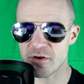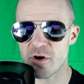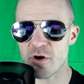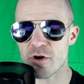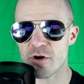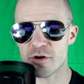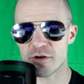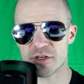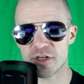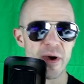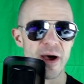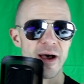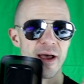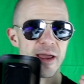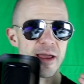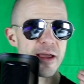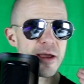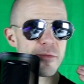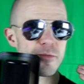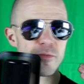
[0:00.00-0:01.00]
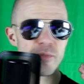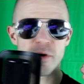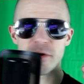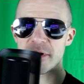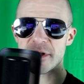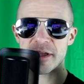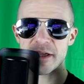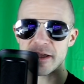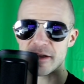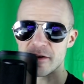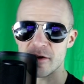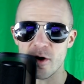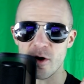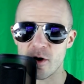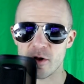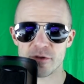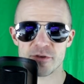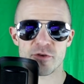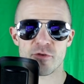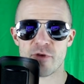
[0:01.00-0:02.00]
hard, by putting in
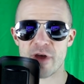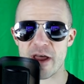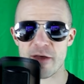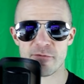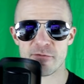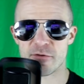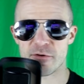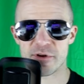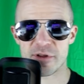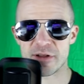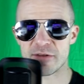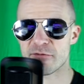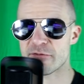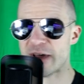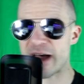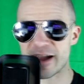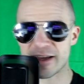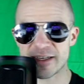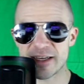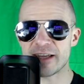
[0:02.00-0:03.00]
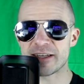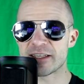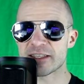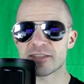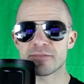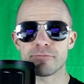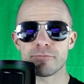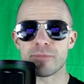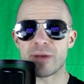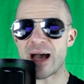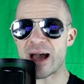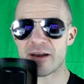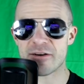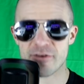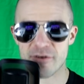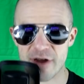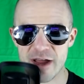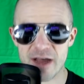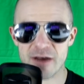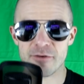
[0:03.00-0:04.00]
all your effort. In fact, it doesn't
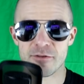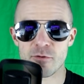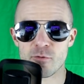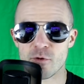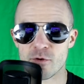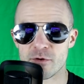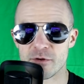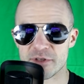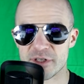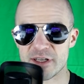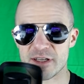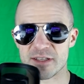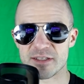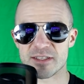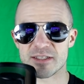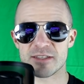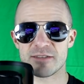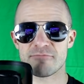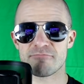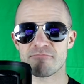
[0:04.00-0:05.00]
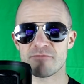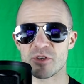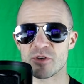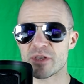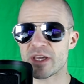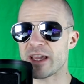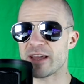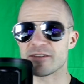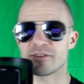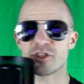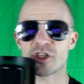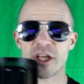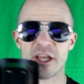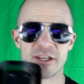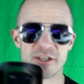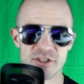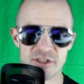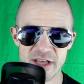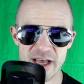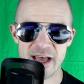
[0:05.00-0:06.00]
matter how the world is. You can't
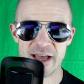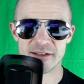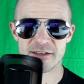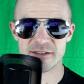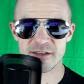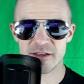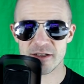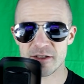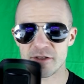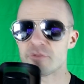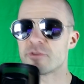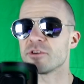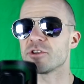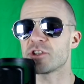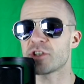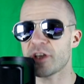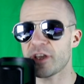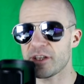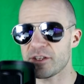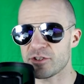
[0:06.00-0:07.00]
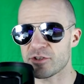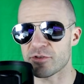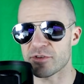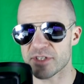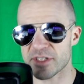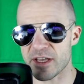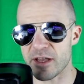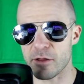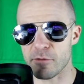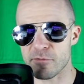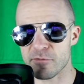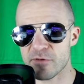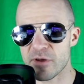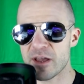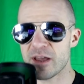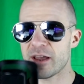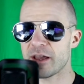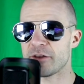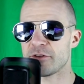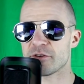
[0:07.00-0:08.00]
change that. You can change yourself,
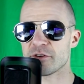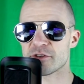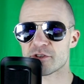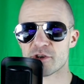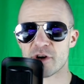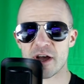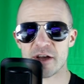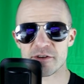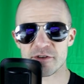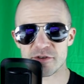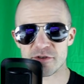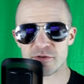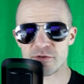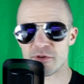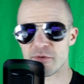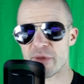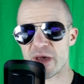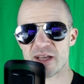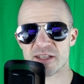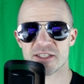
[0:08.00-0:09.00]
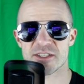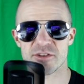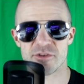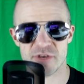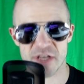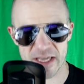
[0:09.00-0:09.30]
and you can try to do the best you